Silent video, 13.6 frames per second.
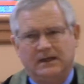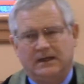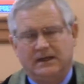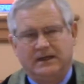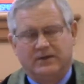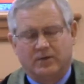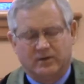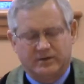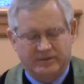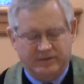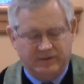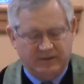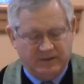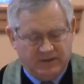In order
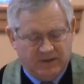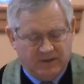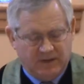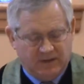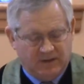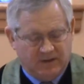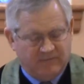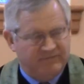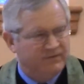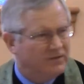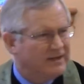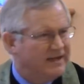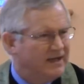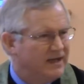to
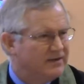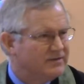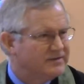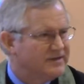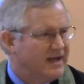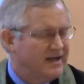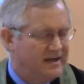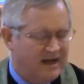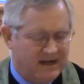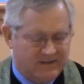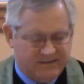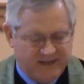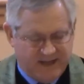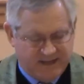fully understand our
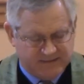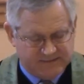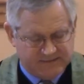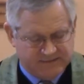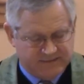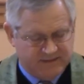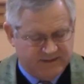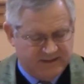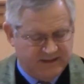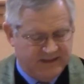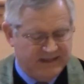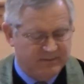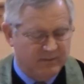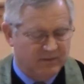text in
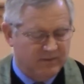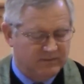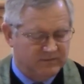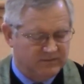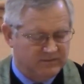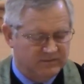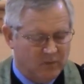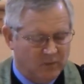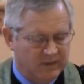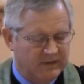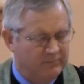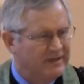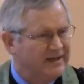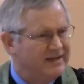Hebrews this morning,
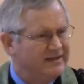we need